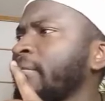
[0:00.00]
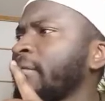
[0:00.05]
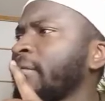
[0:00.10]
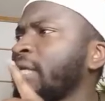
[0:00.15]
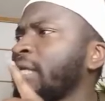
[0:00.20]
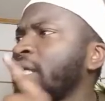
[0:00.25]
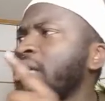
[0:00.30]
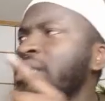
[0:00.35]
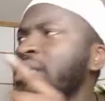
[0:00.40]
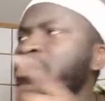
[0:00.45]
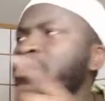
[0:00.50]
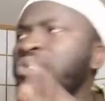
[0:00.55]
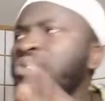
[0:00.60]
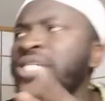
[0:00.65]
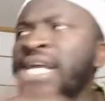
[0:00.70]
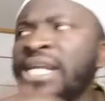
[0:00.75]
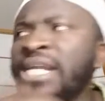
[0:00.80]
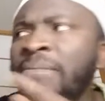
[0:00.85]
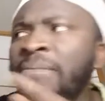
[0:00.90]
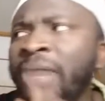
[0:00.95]
So send the
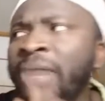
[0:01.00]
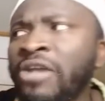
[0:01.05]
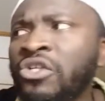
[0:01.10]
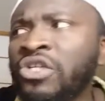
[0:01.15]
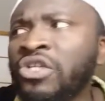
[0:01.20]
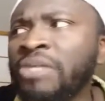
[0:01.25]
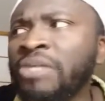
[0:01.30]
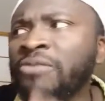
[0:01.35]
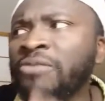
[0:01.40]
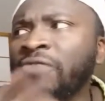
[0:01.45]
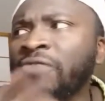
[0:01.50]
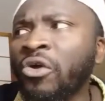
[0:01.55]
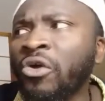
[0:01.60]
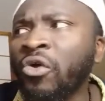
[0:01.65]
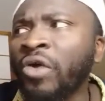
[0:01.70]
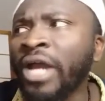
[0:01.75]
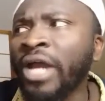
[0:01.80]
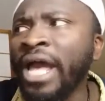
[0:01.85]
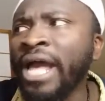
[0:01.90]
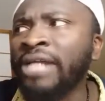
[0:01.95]
manuscript of the
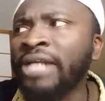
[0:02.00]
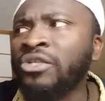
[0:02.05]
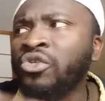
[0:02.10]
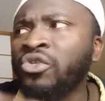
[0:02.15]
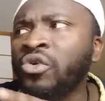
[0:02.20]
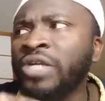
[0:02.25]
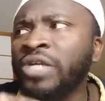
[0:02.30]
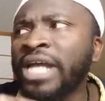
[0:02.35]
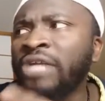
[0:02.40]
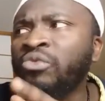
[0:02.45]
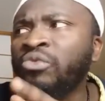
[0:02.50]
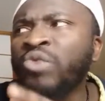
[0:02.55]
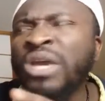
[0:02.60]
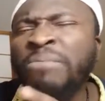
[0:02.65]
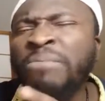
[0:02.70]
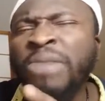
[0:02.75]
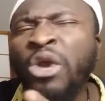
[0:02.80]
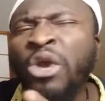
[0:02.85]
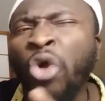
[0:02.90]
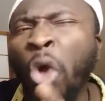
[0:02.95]
Quran so that we may
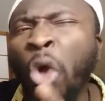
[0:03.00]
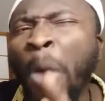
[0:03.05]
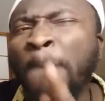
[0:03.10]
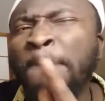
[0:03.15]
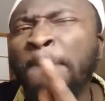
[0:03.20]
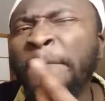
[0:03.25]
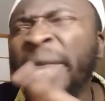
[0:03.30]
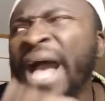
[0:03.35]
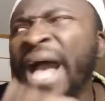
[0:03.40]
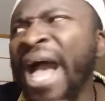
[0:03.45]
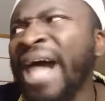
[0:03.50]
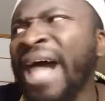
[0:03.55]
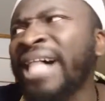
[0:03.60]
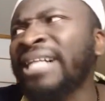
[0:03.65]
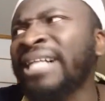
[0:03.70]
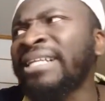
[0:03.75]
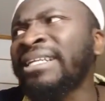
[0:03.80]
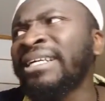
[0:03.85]
compile